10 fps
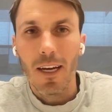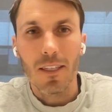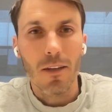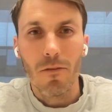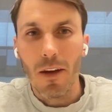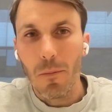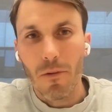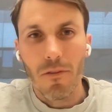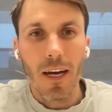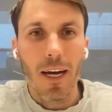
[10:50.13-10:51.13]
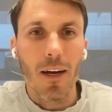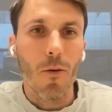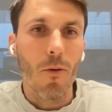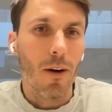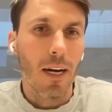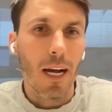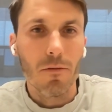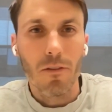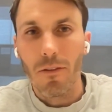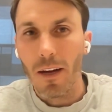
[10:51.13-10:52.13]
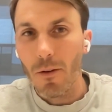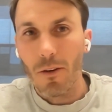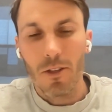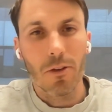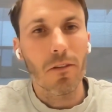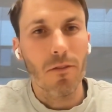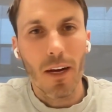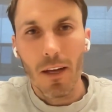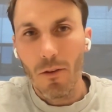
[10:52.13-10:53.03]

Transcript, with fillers: it's a Vaporfly or an Alphafly or a Streakfly.